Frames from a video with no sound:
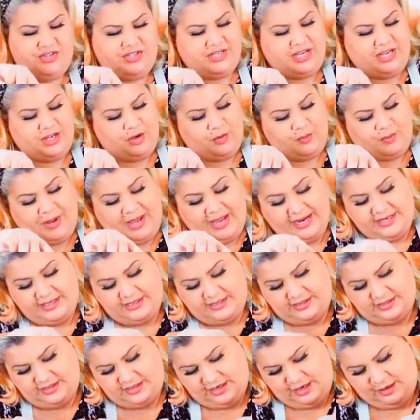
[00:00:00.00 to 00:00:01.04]
get your
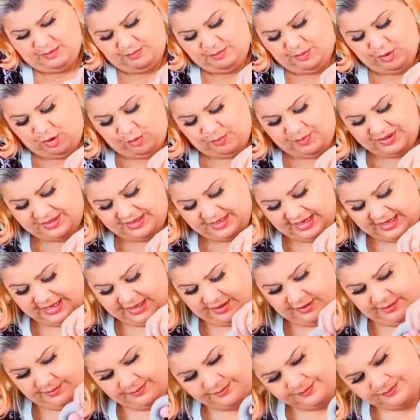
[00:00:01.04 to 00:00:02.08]
paste and pop it
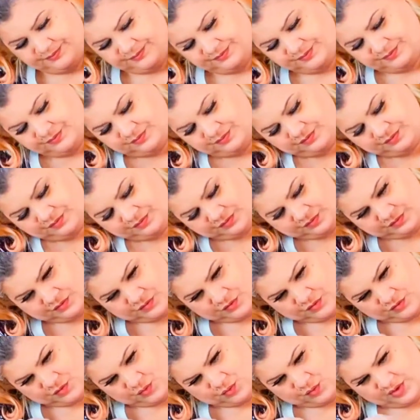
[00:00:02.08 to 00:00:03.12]
in
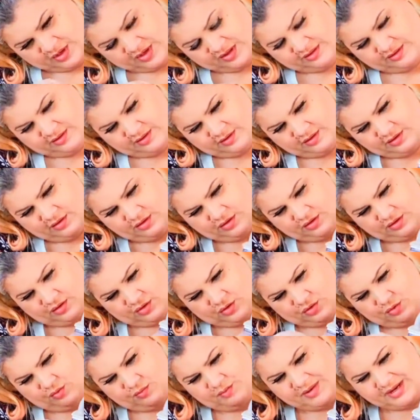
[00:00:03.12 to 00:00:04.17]
with
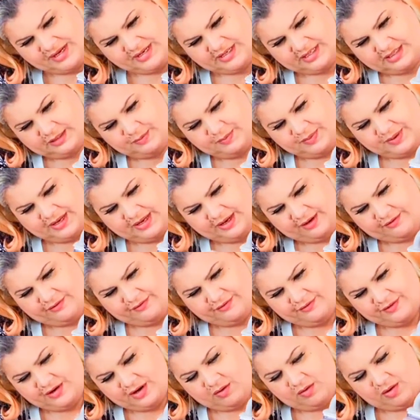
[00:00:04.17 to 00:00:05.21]
your minced
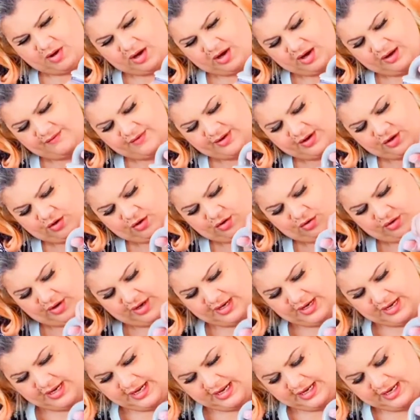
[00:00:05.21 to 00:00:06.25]
beef. Now I've got in
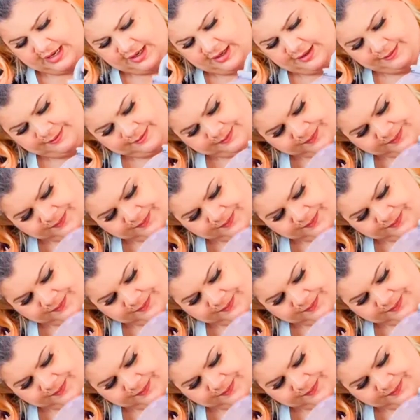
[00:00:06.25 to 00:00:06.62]
here